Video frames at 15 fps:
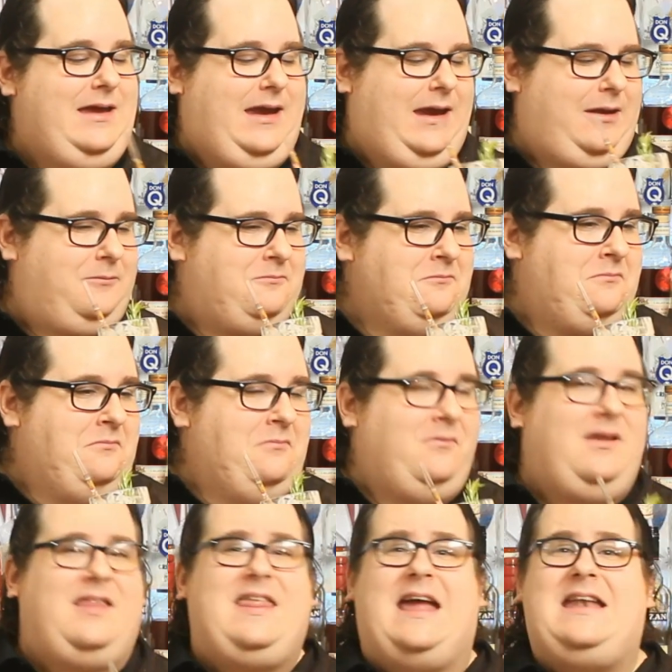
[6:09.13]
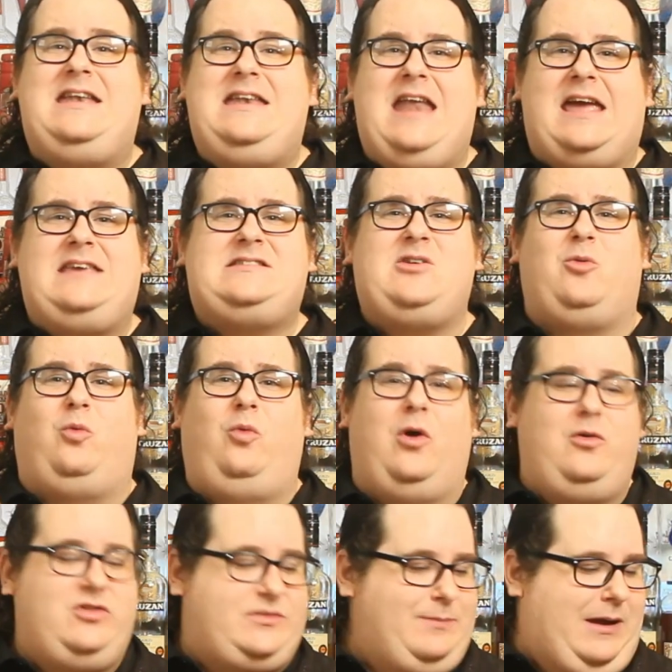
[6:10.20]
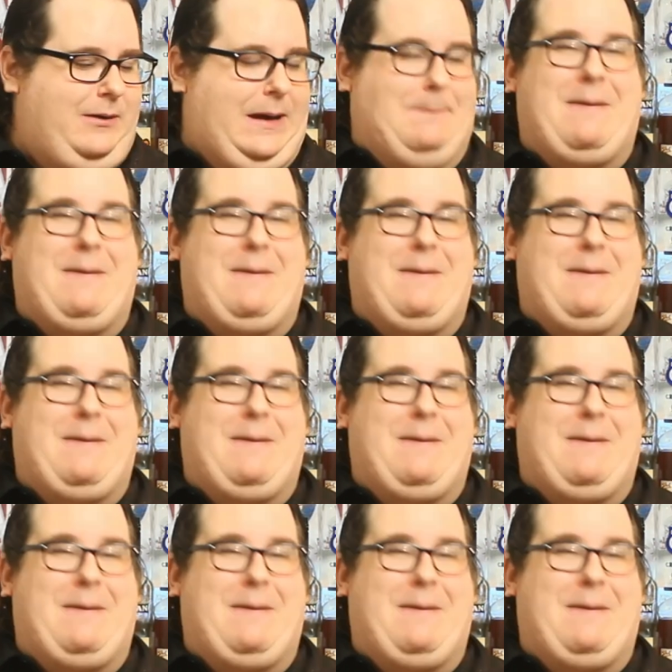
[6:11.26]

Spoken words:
and that nice rosemary